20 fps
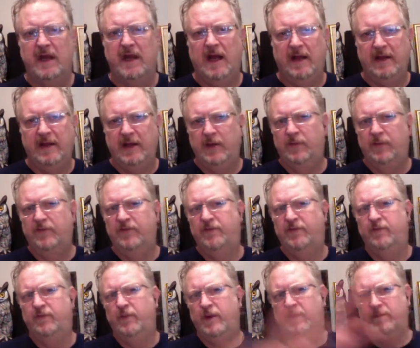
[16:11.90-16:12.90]
And they
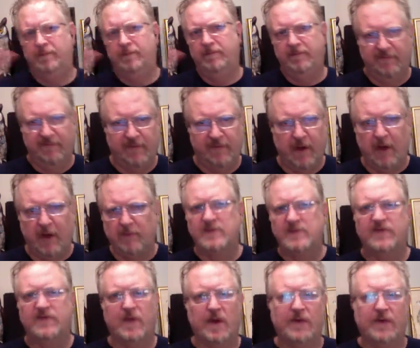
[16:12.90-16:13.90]

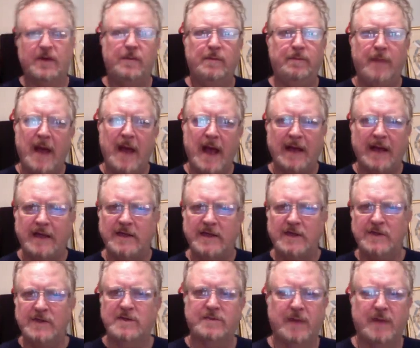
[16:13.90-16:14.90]
was vaulted back
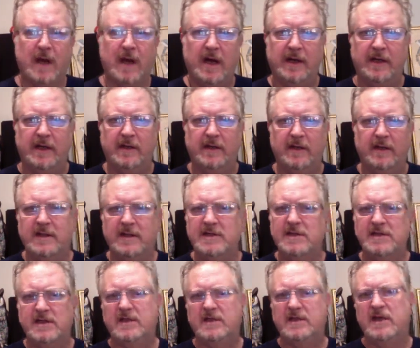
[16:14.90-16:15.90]
into his body. Now, this
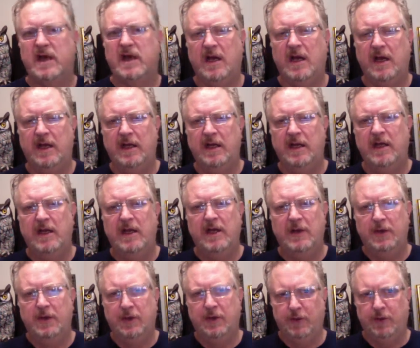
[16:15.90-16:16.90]
is a guy
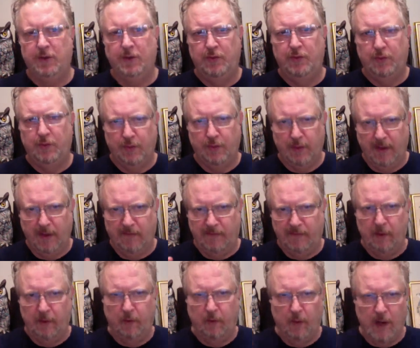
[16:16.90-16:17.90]
who, if
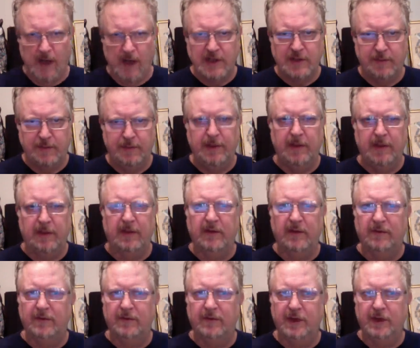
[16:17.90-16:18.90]
you watch
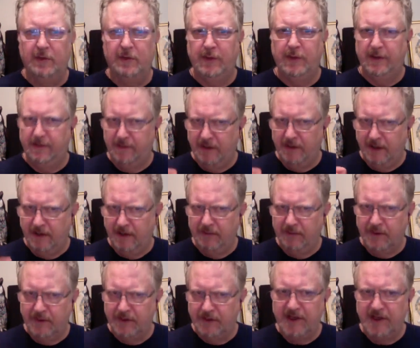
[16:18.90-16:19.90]
Bill, you would
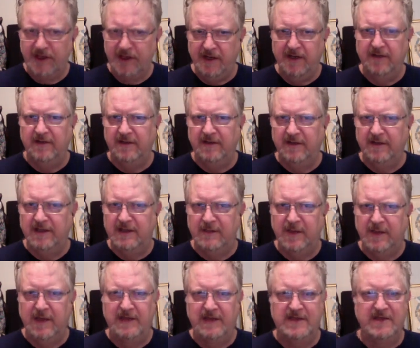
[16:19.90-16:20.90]
understand that this
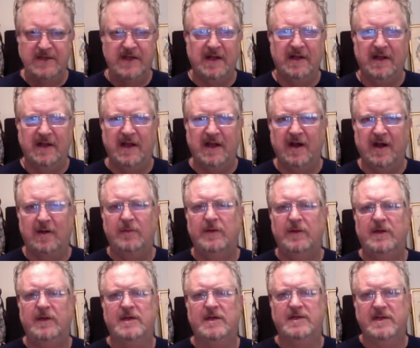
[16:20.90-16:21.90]
man is not a liar,
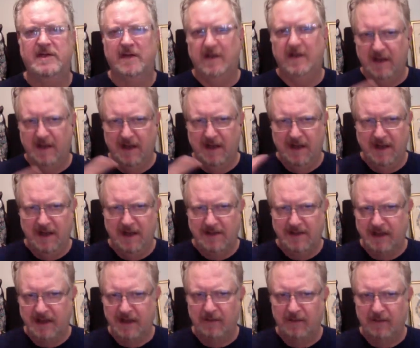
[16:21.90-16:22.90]
because as
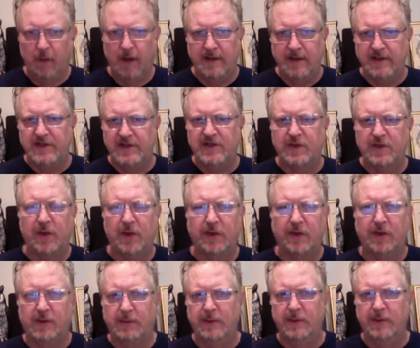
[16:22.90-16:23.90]
I unwind his story a
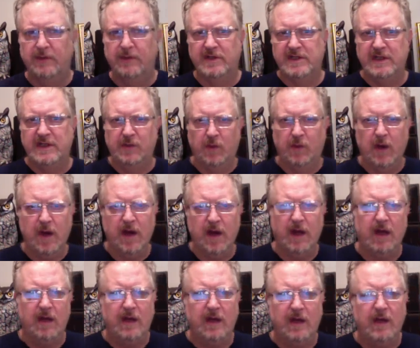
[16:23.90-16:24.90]
little bit, you'll see
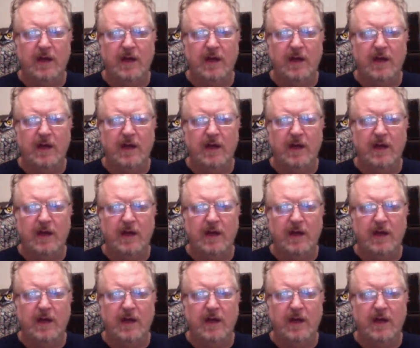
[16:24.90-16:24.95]
why.